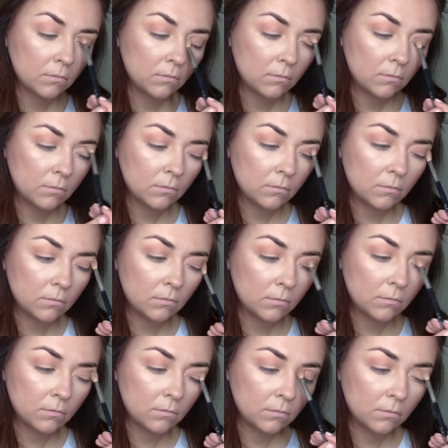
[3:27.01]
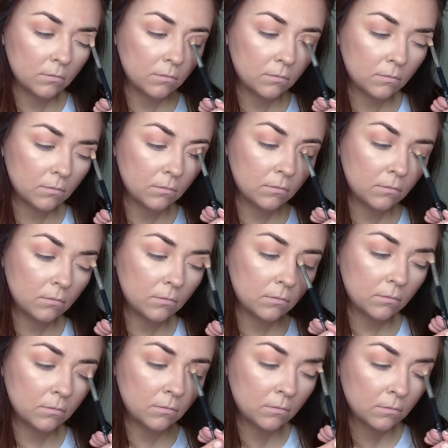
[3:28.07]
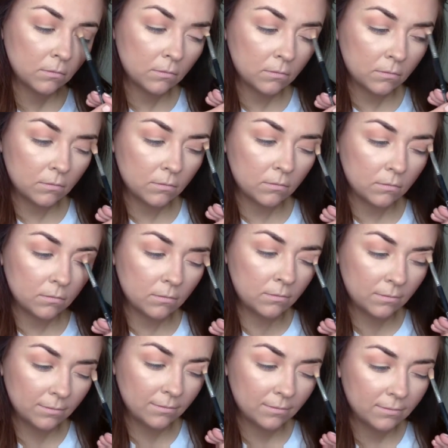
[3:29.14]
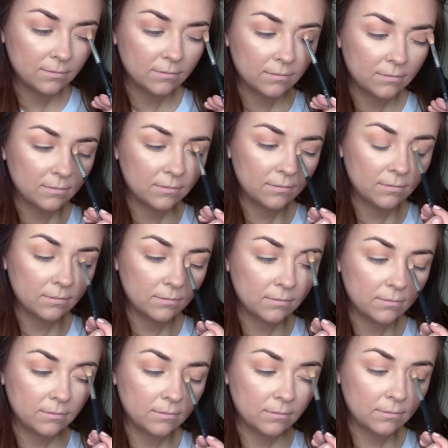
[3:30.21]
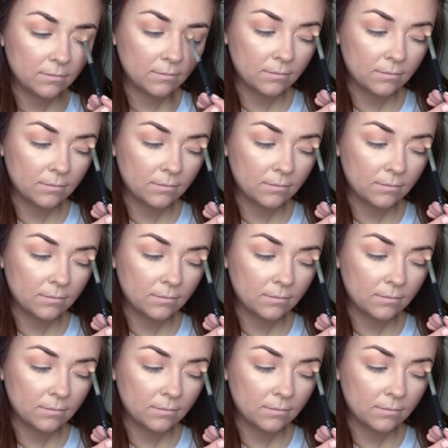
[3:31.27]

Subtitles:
Nothing is said.